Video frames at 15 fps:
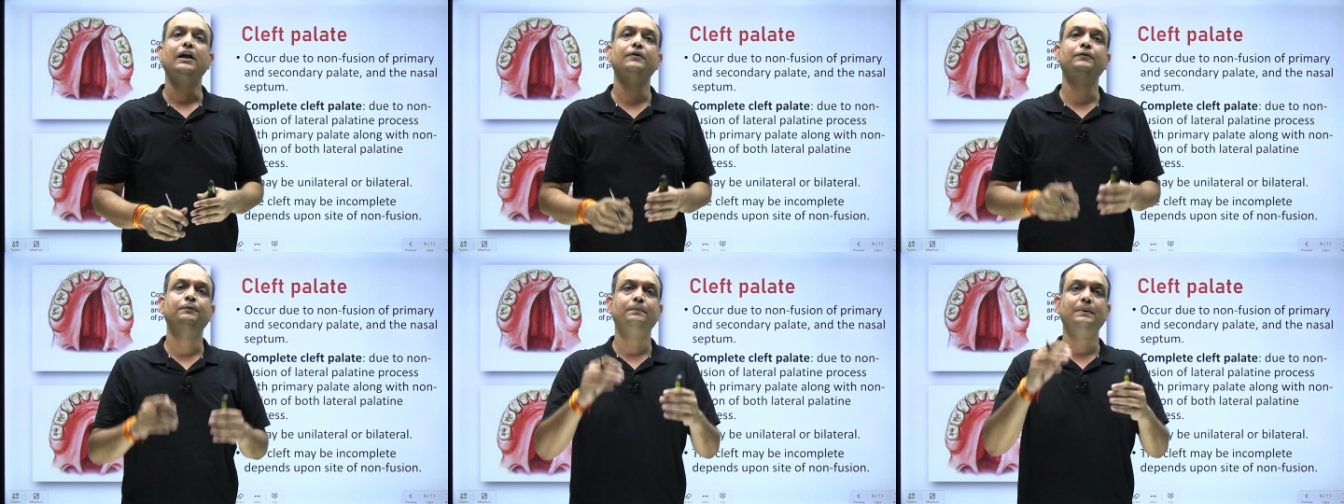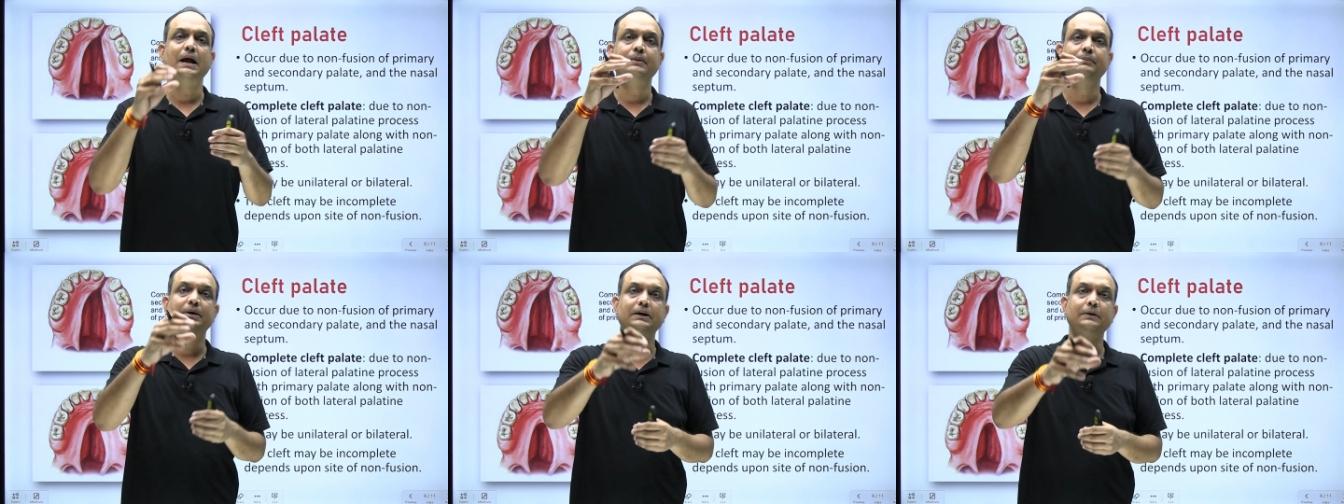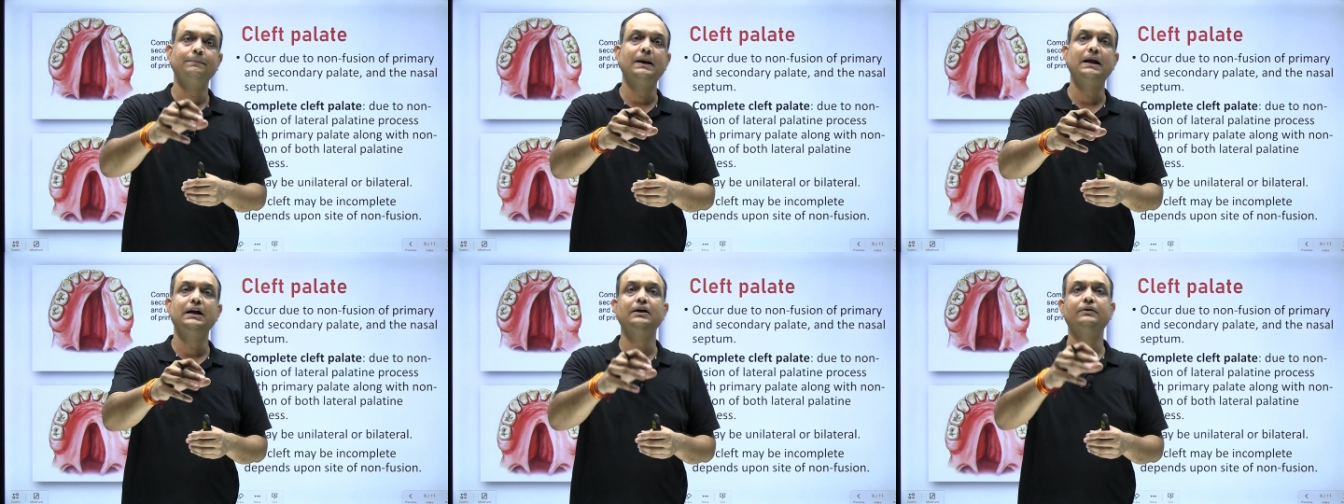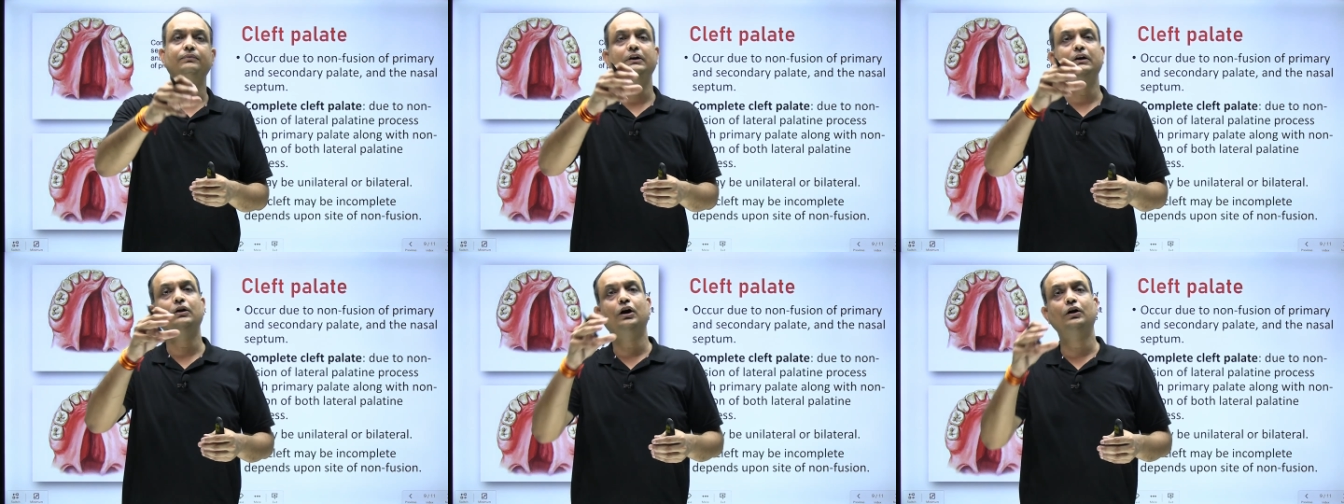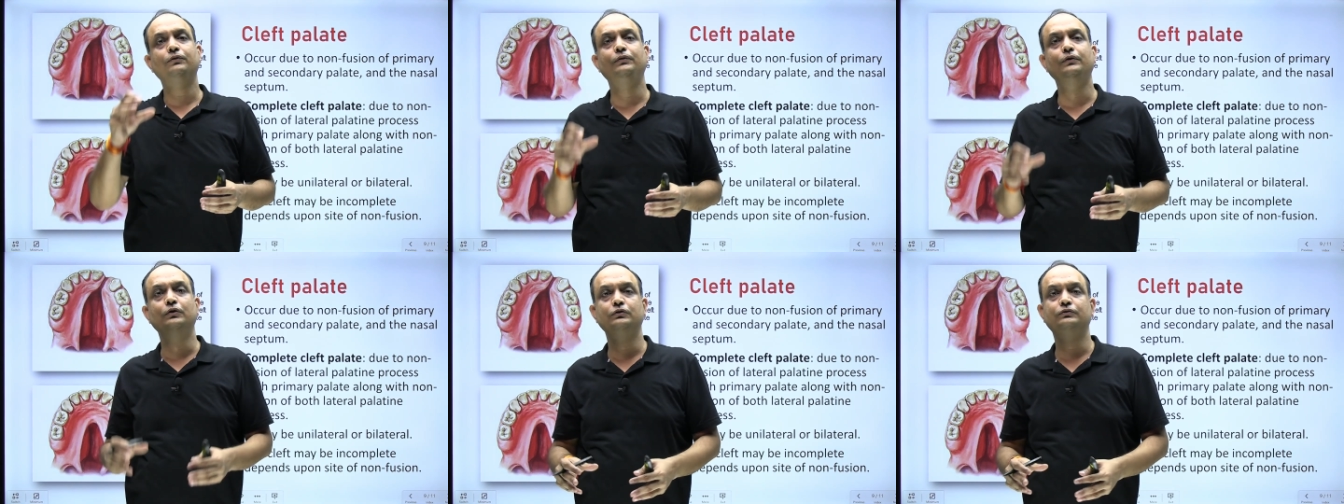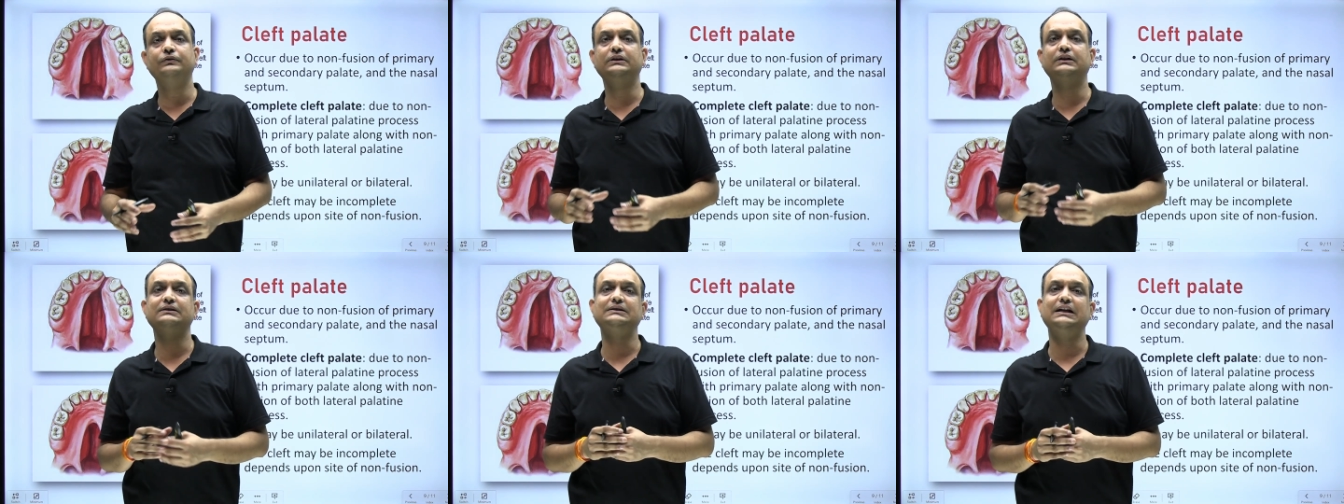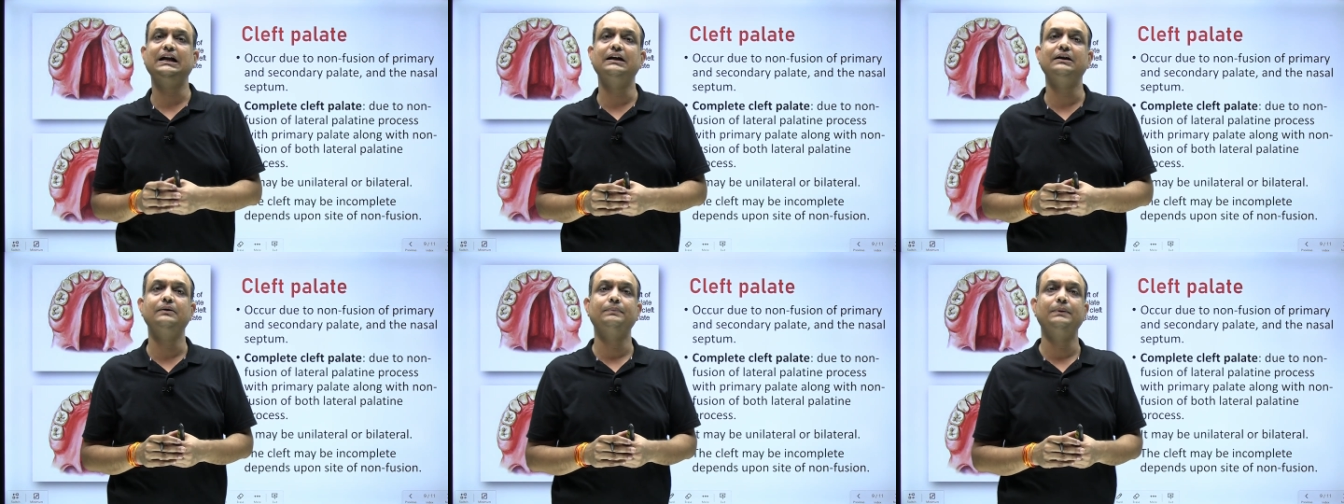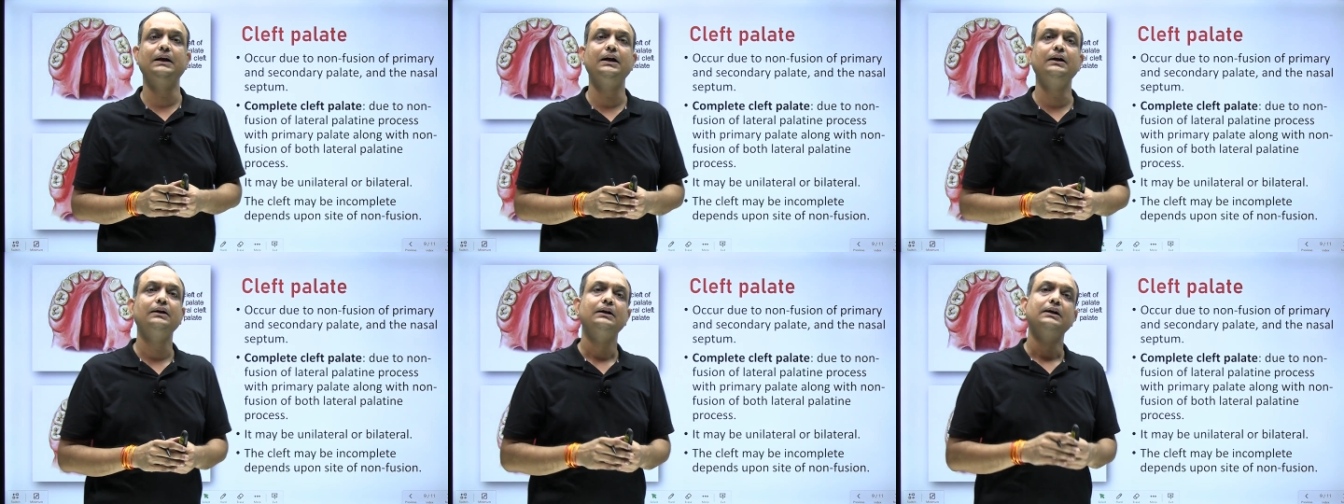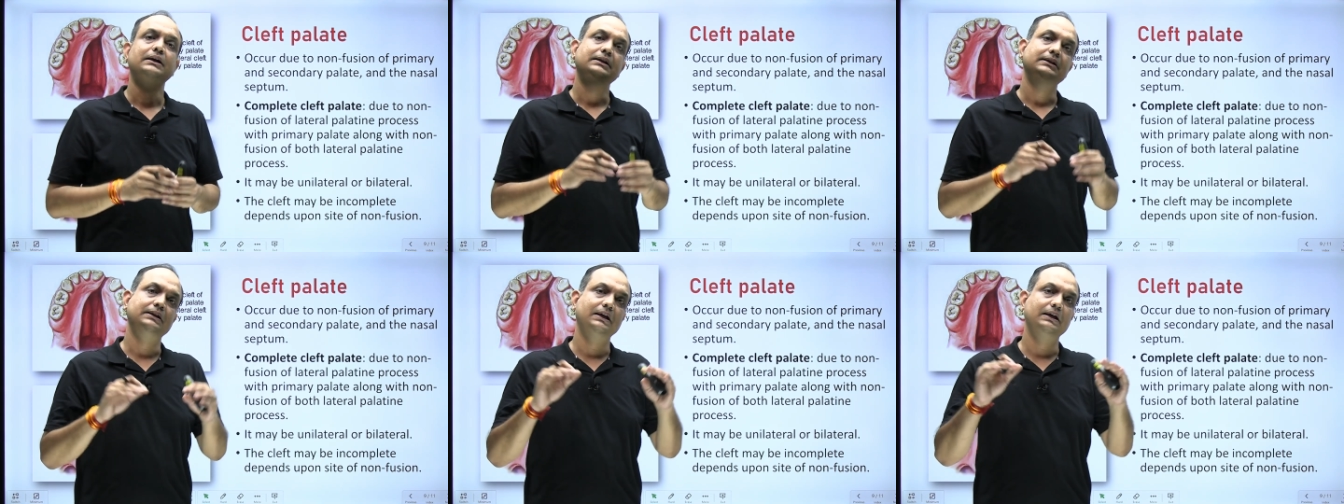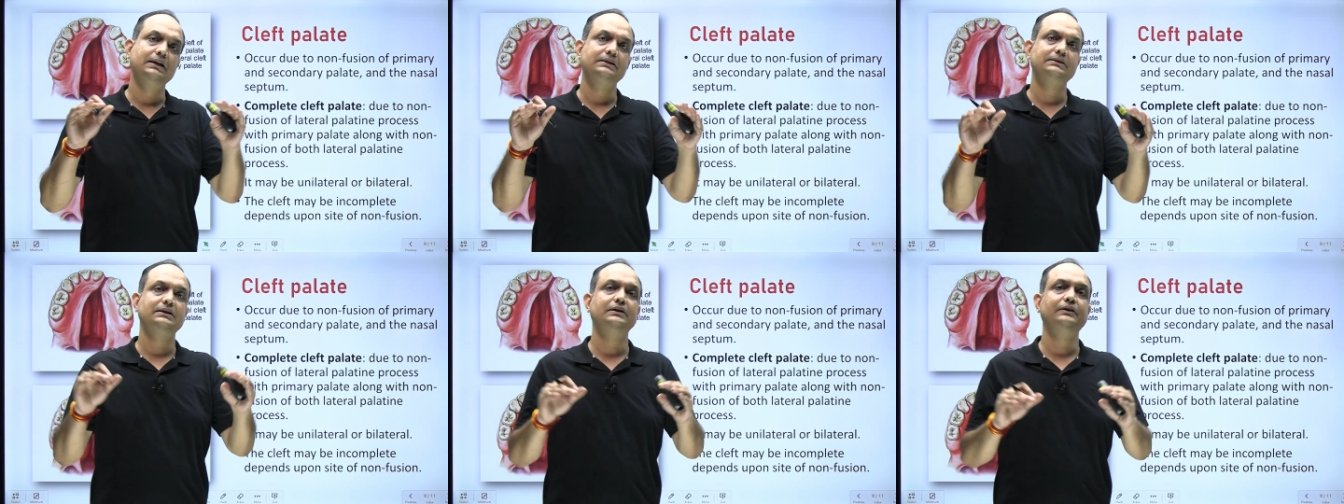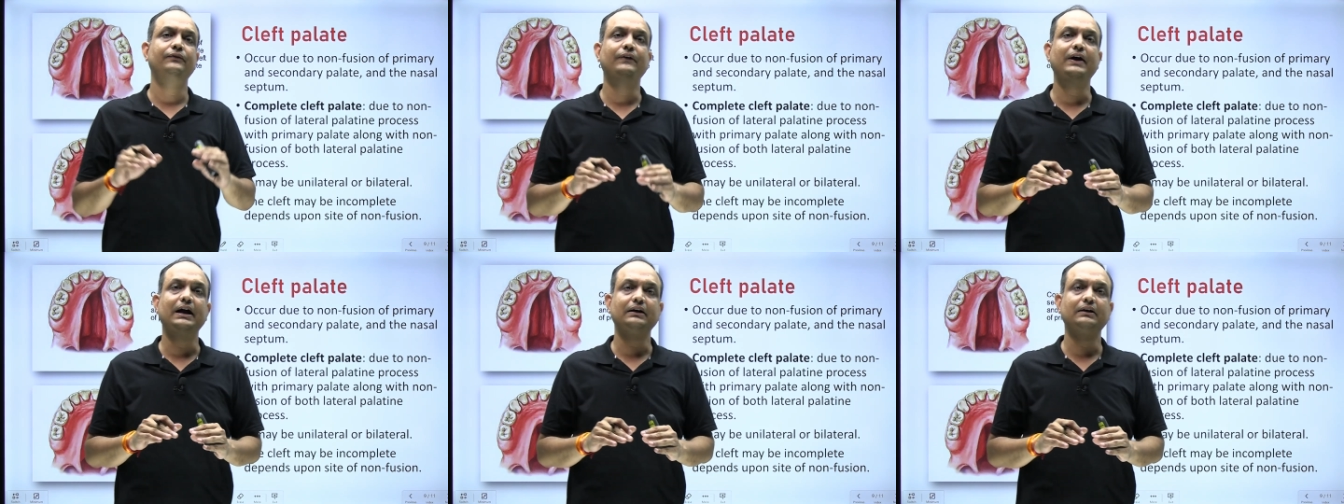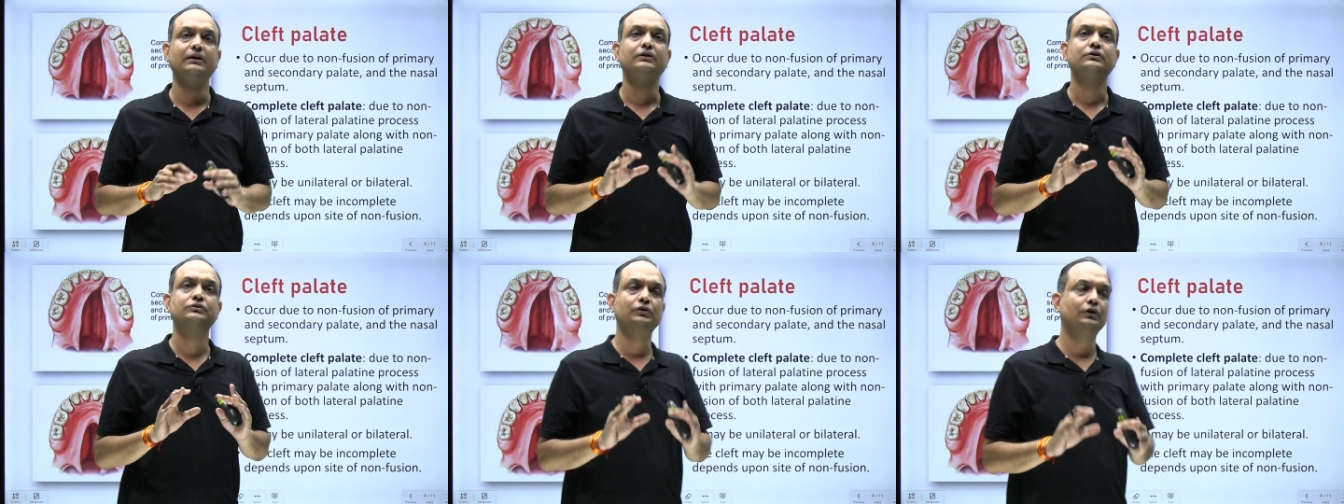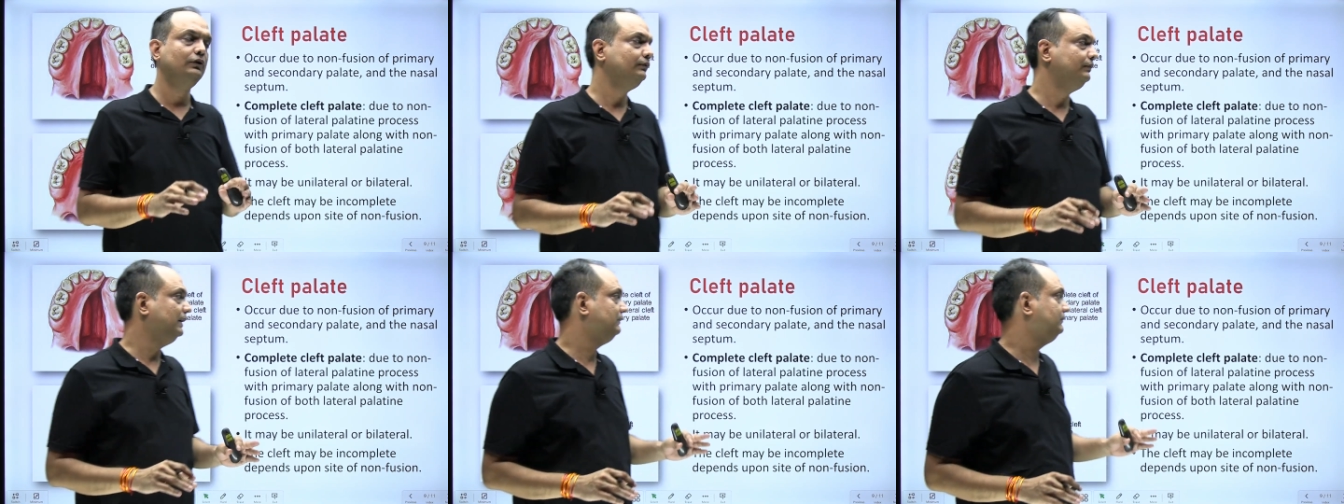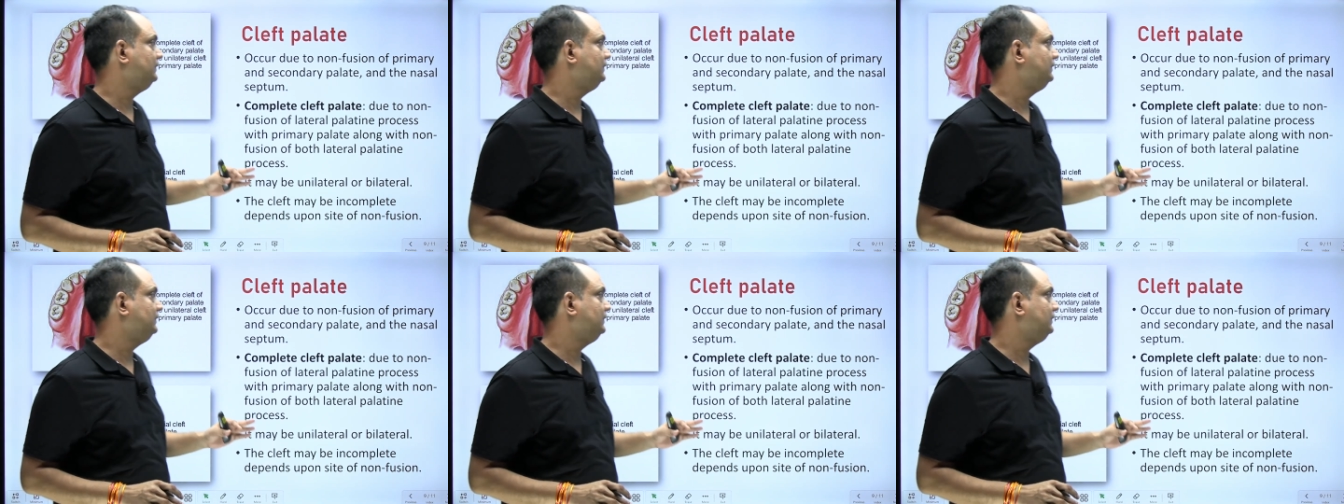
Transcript: If primary palate will not fuse with the secondary palate, there is a defect. So when